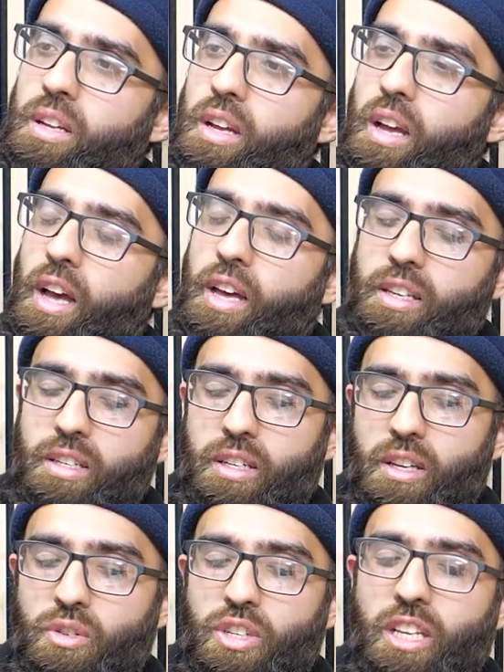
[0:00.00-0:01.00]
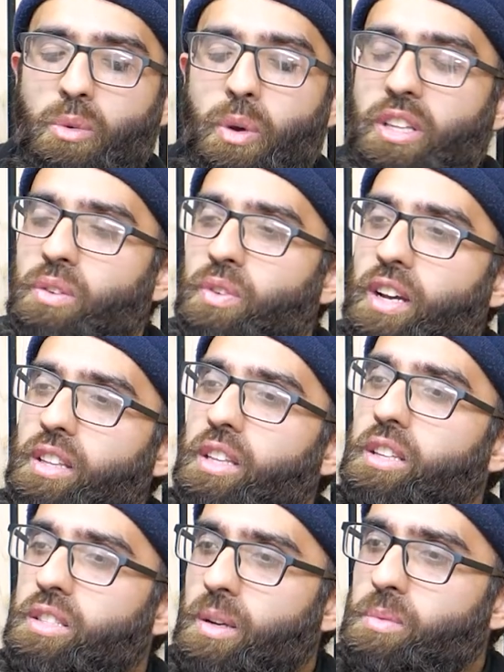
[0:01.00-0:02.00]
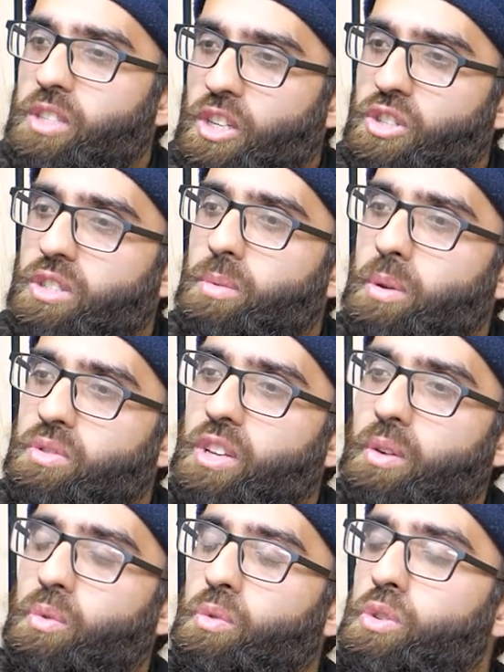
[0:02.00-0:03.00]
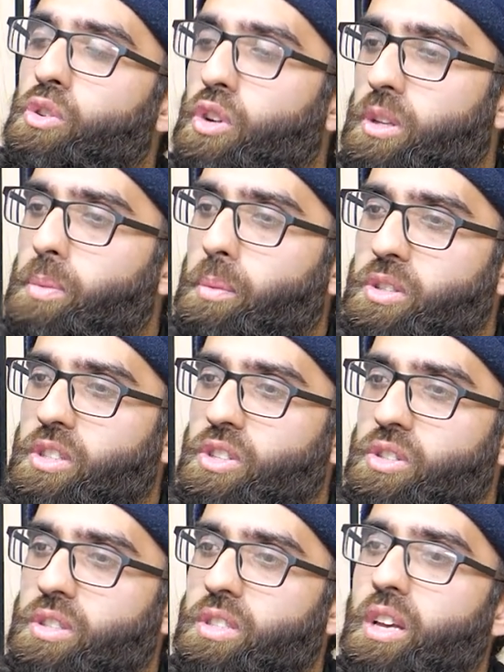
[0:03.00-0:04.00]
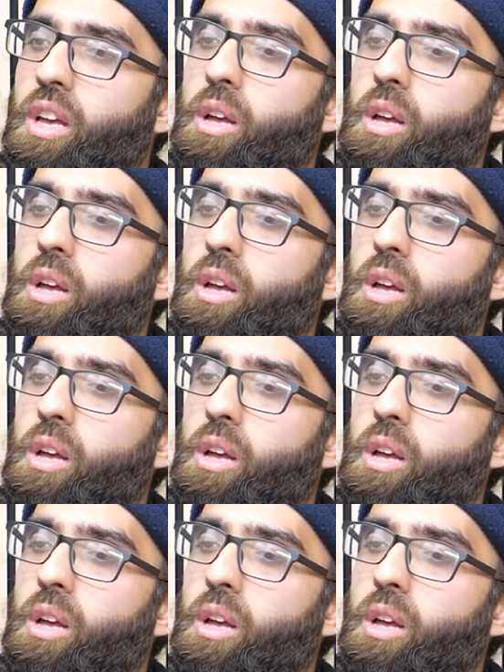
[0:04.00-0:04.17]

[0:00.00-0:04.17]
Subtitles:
and you take away the fact that there's some sections that maybe start from which are not in the published editions,